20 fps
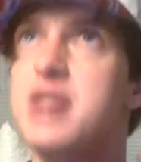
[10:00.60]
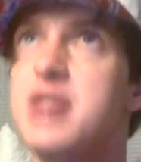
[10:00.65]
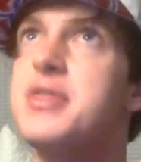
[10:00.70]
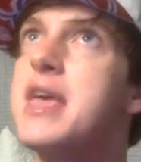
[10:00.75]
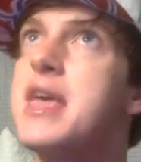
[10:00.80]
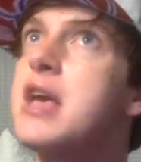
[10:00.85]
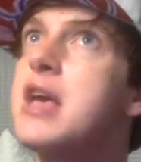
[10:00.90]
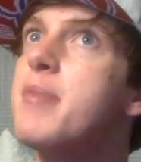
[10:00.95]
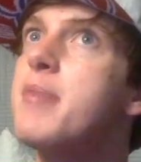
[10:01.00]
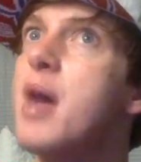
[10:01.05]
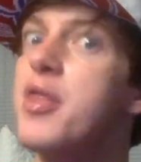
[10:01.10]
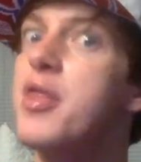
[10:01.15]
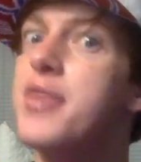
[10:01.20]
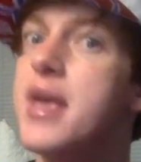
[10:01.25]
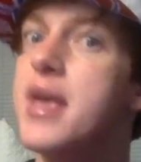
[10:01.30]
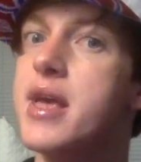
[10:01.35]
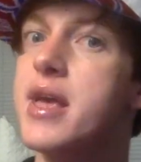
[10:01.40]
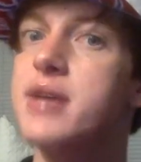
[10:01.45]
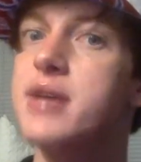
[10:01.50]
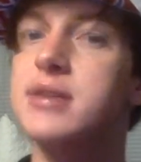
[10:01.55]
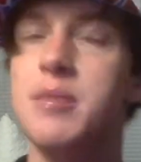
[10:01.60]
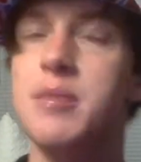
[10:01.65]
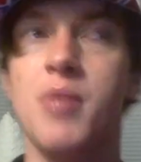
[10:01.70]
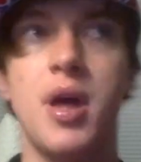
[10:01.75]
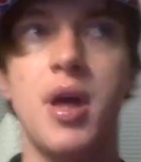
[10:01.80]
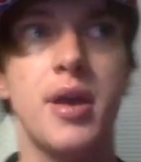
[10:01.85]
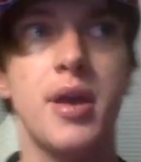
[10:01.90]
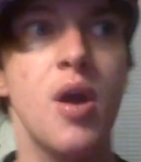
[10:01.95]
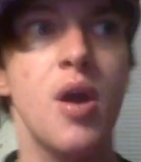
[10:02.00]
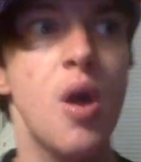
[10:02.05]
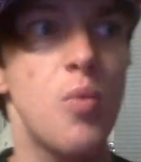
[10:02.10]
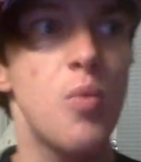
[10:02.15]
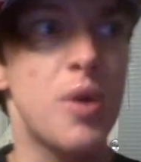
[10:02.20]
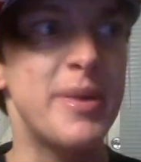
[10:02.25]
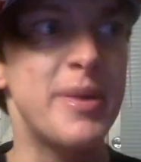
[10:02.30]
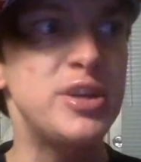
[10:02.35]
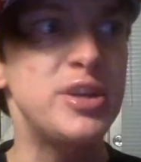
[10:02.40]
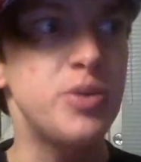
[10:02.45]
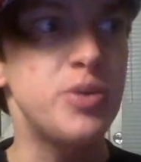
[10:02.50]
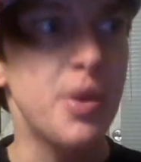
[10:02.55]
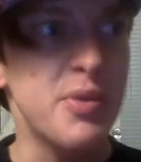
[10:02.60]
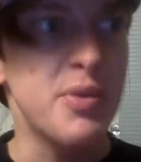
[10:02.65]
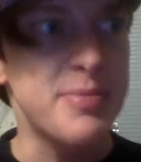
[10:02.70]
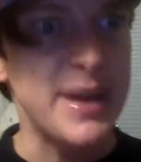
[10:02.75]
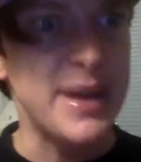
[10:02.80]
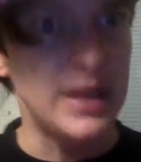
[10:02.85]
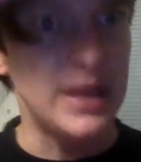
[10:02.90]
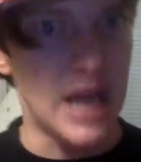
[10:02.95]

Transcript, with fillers: to think about things. I'm like, what am I doing with my